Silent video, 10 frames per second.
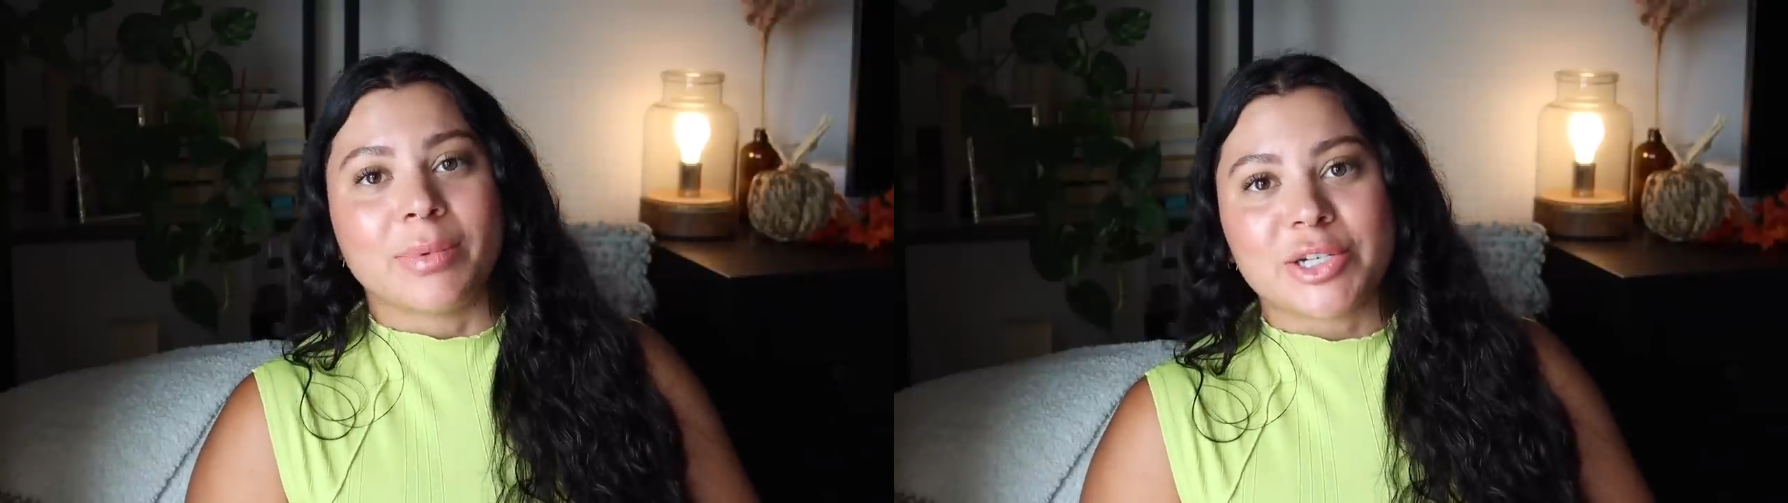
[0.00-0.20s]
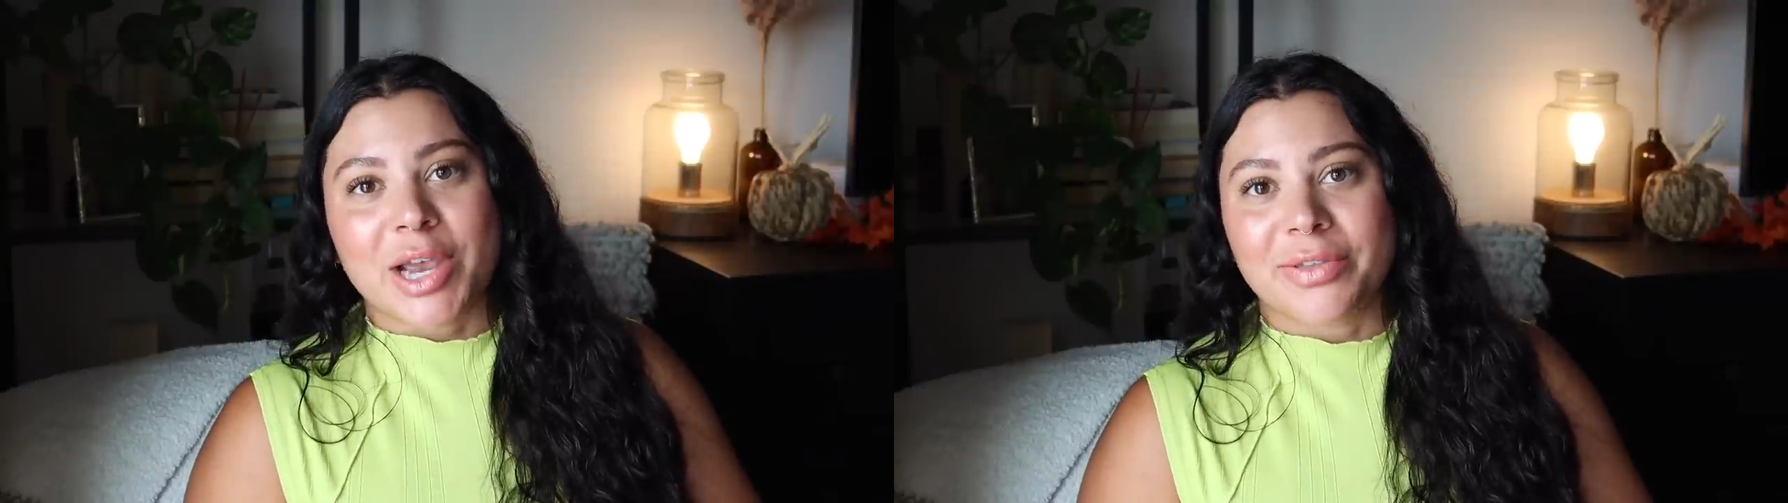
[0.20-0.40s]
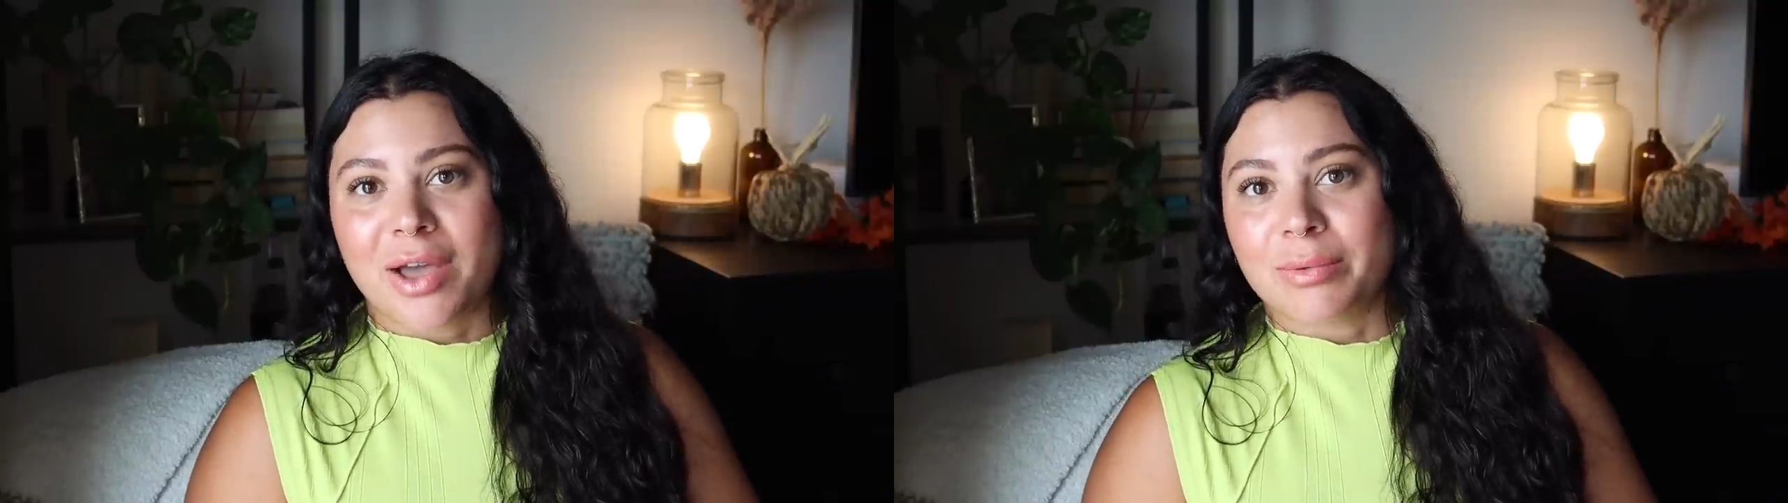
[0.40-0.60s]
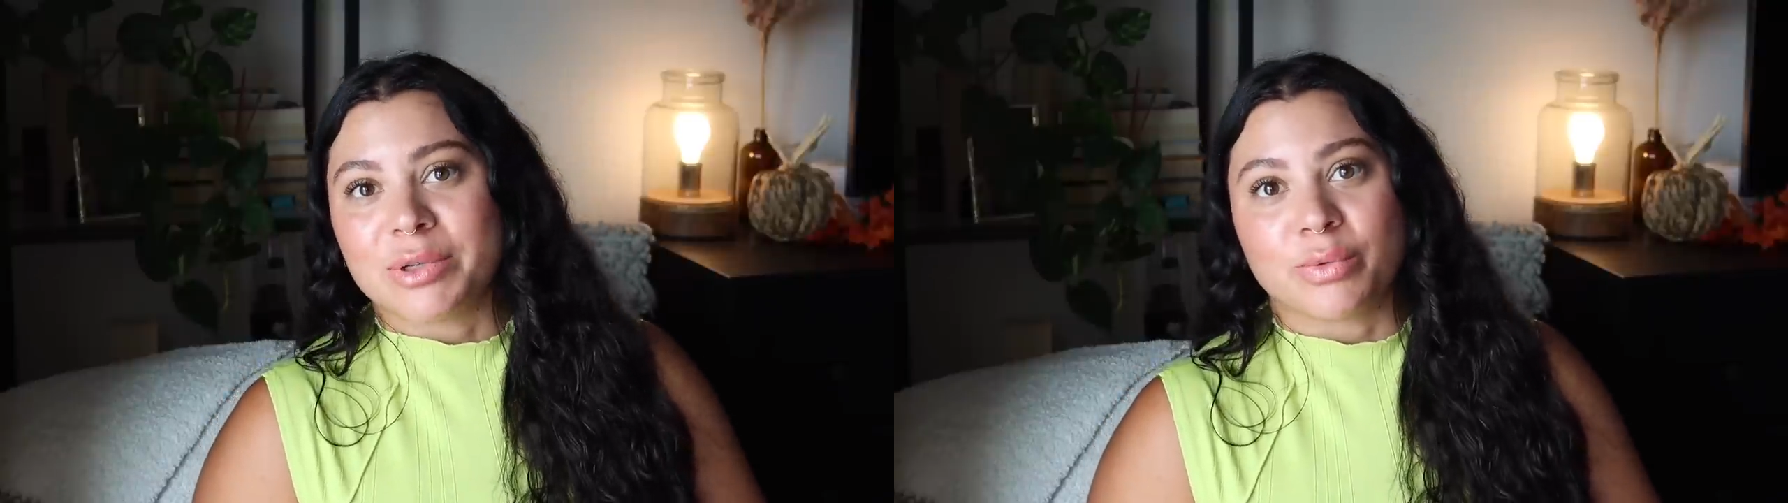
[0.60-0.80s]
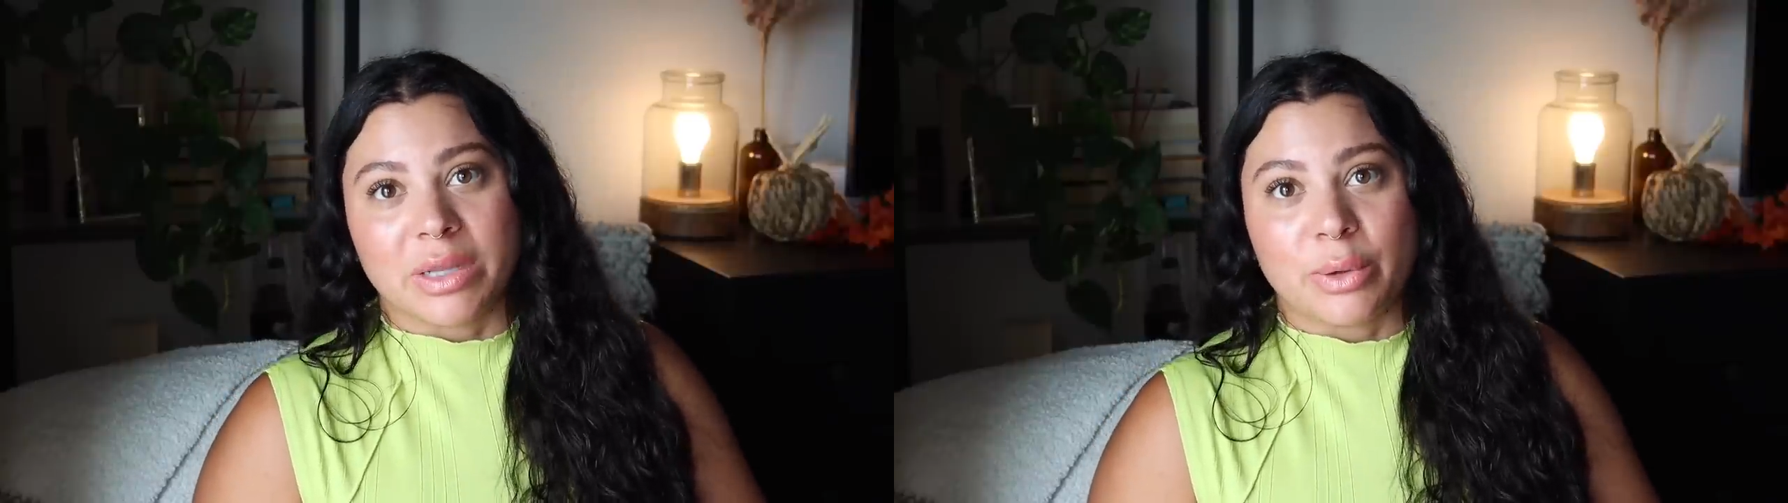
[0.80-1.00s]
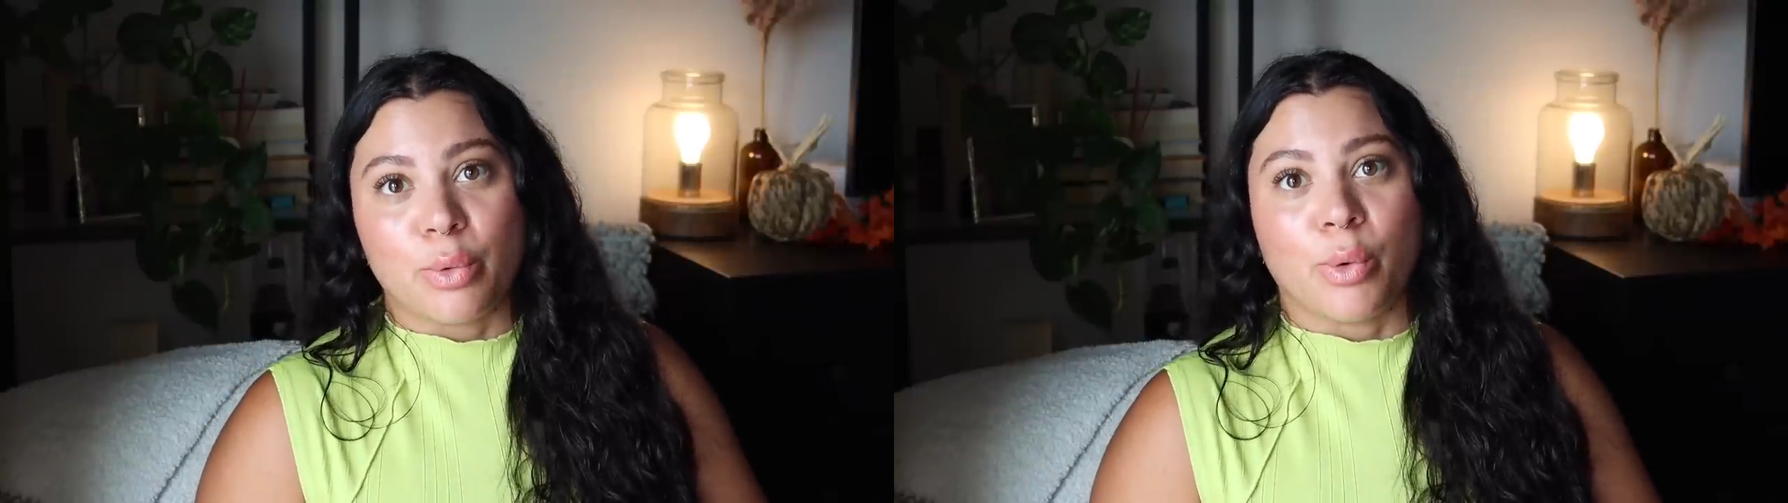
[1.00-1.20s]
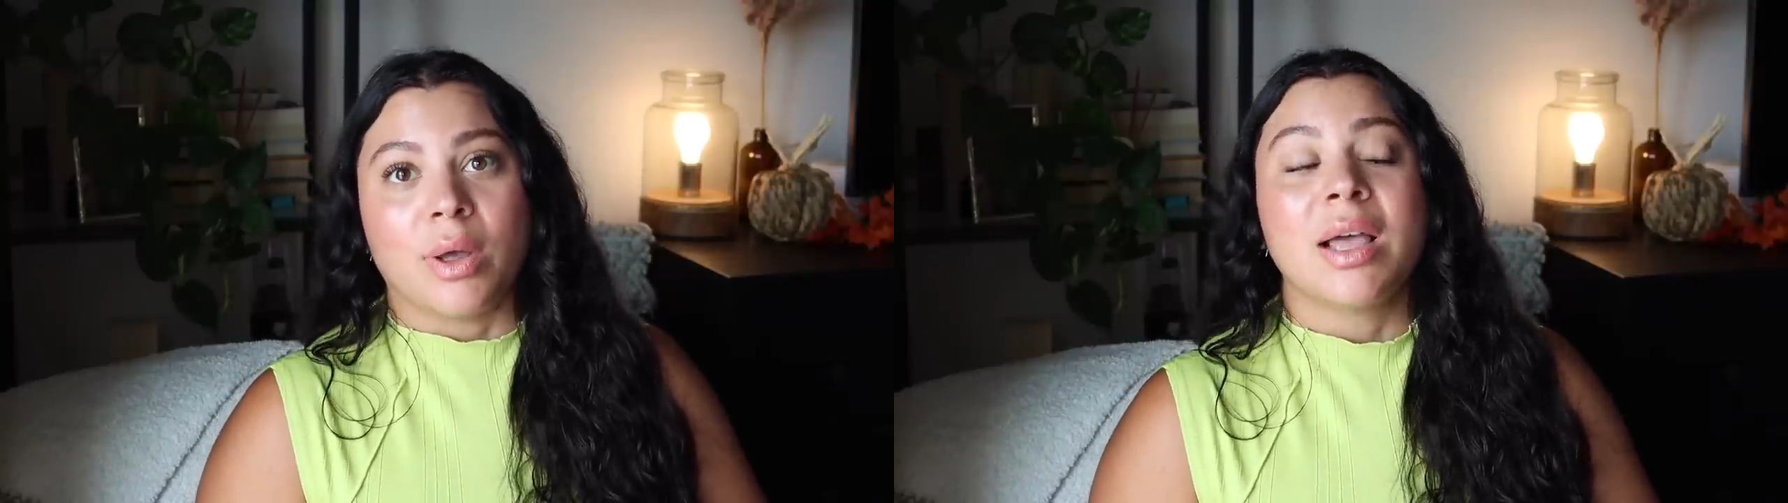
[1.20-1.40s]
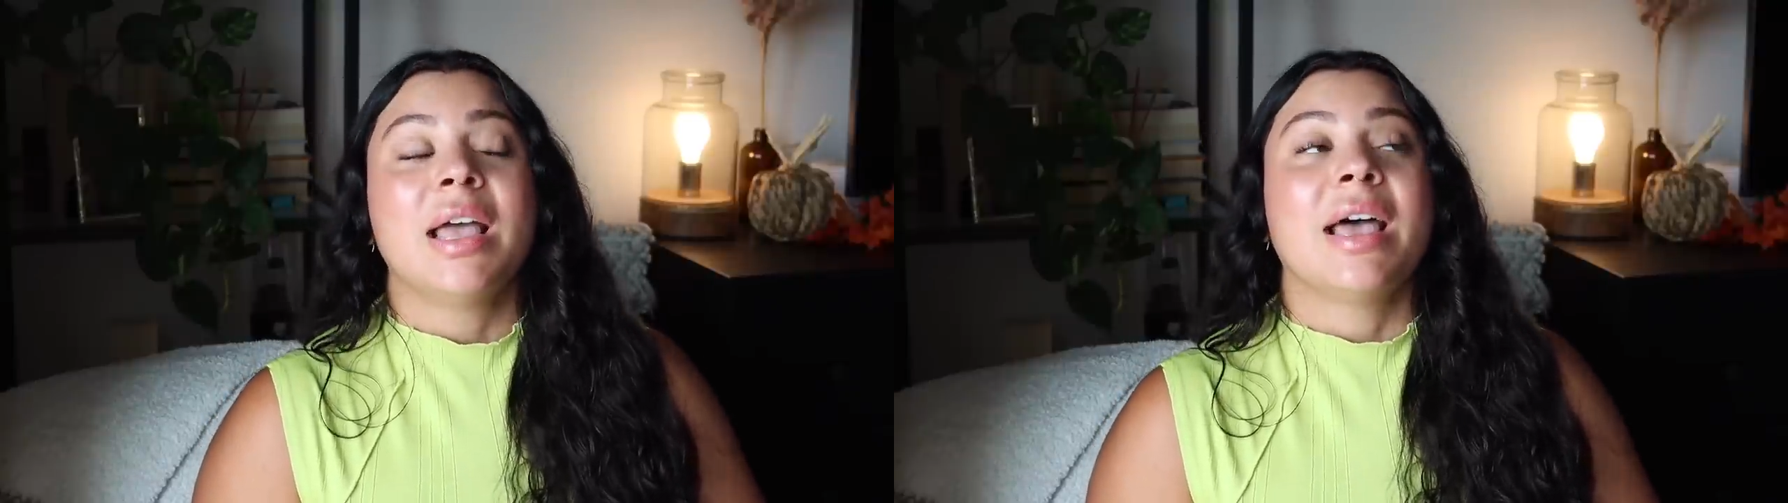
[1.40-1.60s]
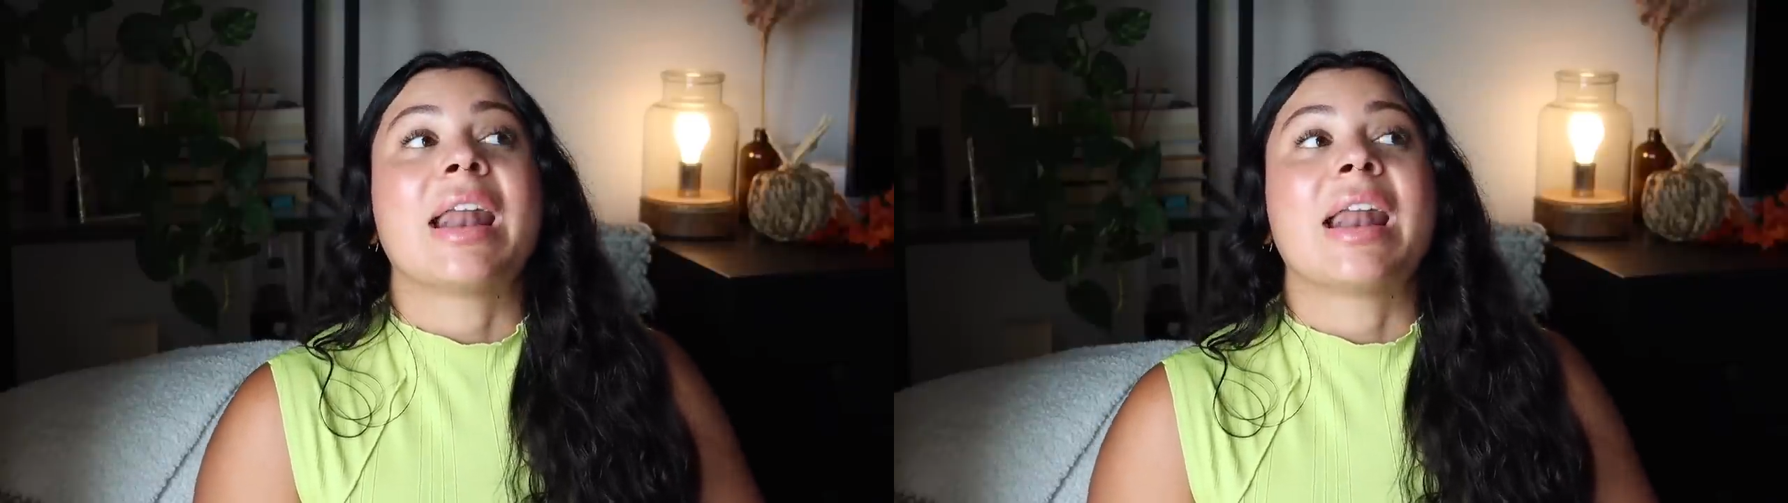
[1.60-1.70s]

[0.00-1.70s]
which I thought was really cool,